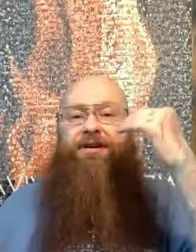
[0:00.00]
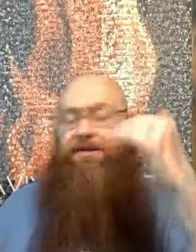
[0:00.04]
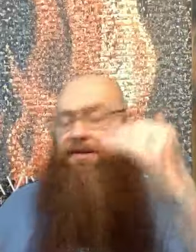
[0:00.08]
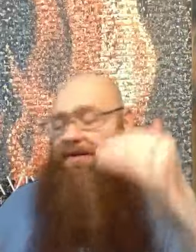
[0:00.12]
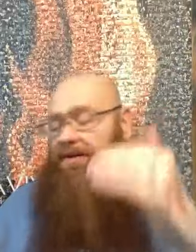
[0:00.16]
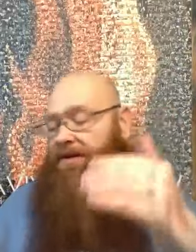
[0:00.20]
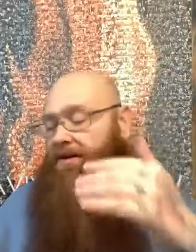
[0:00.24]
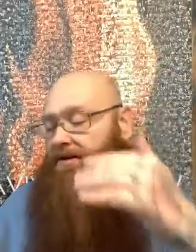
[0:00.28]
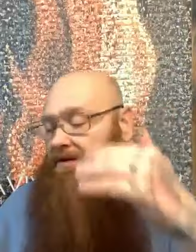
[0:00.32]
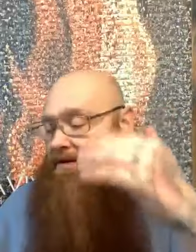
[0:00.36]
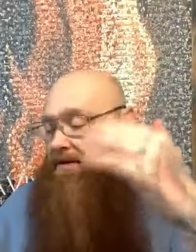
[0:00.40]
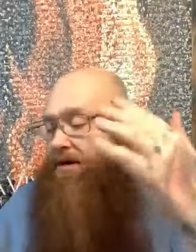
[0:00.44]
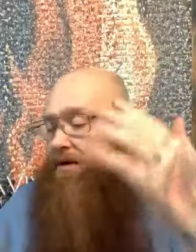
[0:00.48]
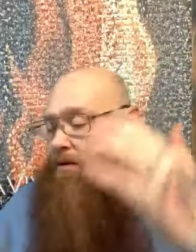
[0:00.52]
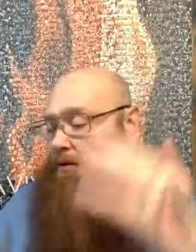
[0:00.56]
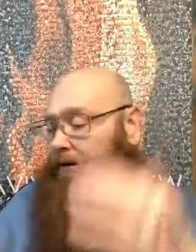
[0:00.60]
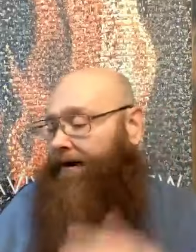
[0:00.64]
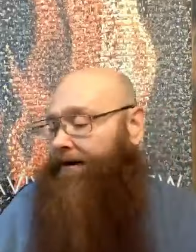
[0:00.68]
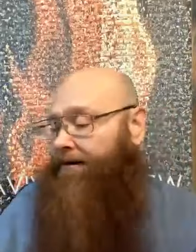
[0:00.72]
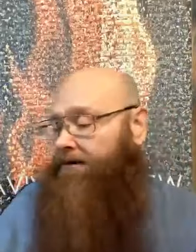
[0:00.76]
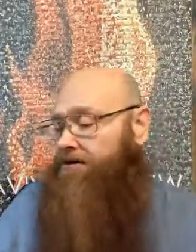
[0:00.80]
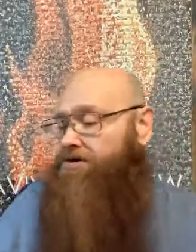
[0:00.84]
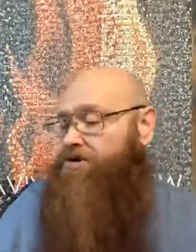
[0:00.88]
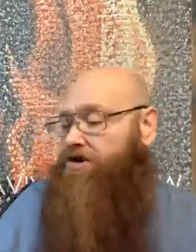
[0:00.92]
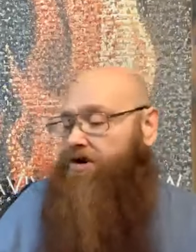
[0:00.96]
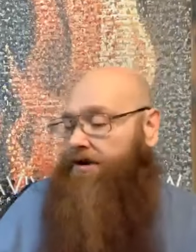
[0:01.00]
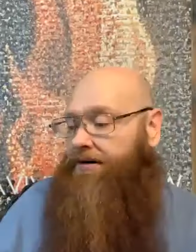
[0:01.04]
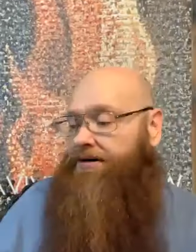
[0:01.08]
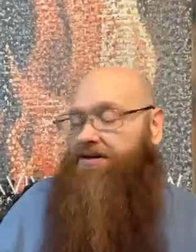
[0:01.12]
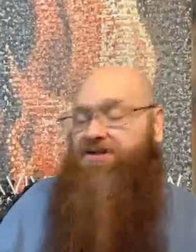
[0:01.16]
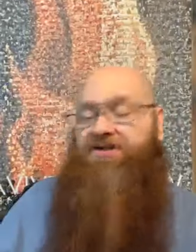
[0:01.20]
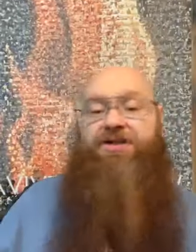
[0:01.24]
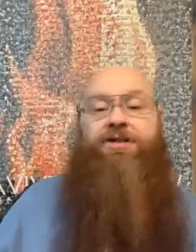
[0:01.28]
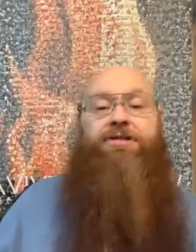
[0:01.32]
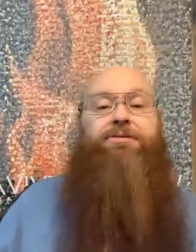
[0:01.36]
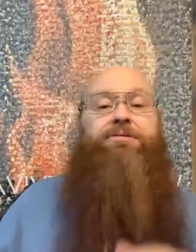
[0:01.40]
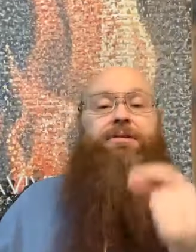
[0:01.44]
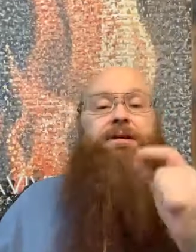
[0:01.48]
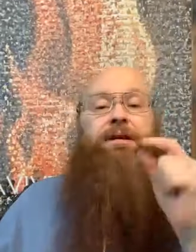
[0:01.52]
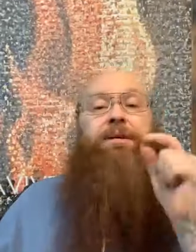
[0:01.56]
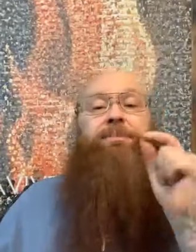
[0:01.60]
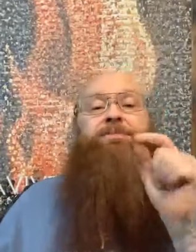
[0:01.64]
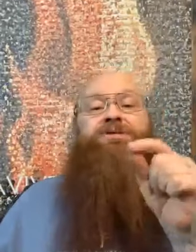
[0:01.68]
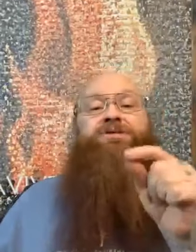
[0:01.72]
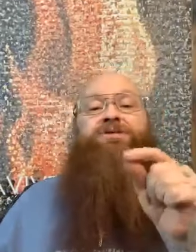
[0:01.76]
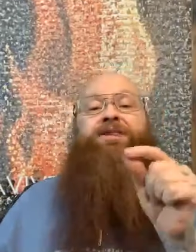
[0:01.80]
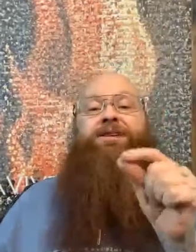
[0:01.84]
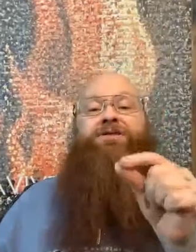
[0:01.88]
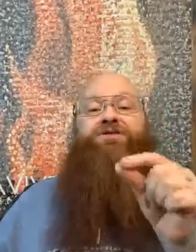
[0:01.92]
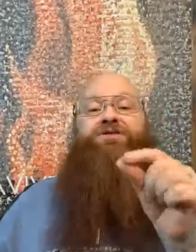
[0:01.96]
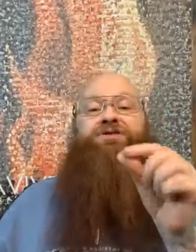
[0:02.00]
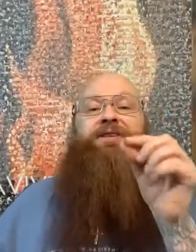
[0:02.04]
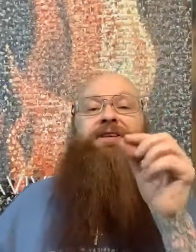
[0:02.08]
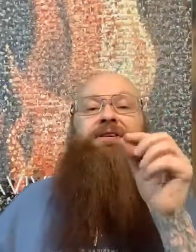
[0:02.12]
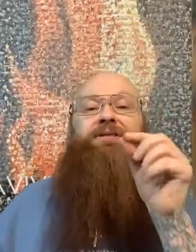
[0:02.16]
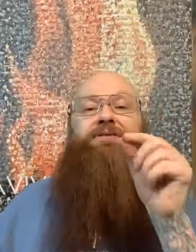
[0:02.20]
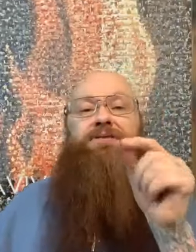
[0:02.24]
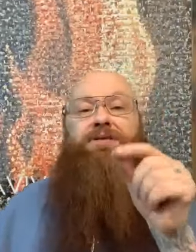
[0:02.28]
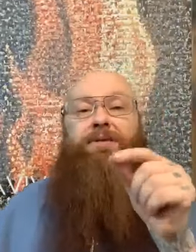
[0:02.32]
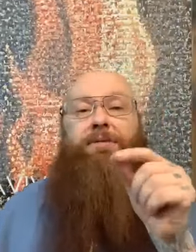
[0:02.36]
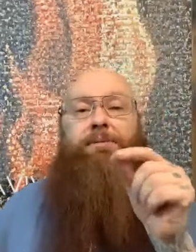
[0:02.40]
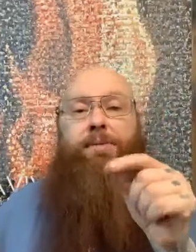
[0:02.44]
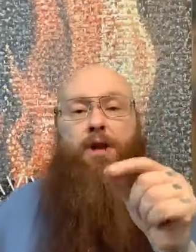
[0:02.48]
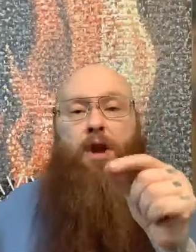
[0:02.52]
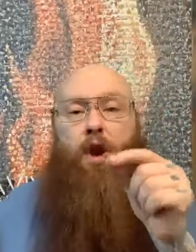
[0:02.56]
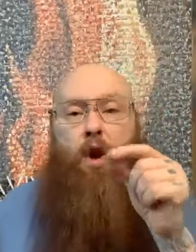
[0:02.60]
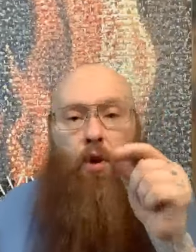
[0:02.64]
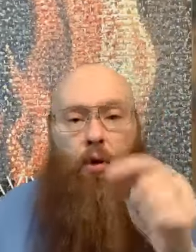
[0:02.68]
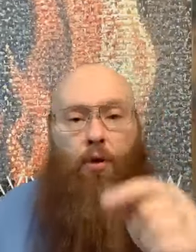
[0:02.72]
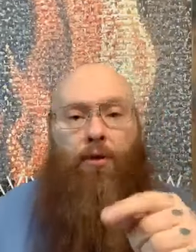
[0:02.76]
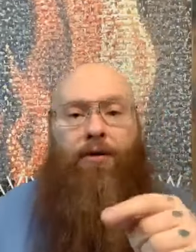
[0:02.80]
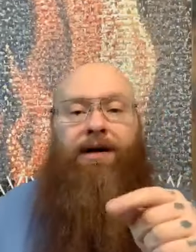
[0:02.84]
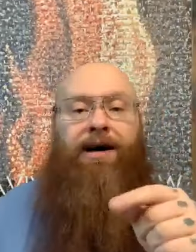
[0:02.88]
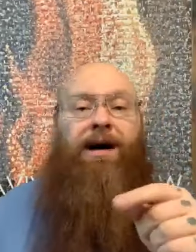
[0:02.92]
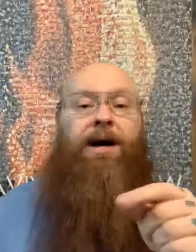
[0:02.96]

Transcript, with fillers: the, the greater church it represents the the menorah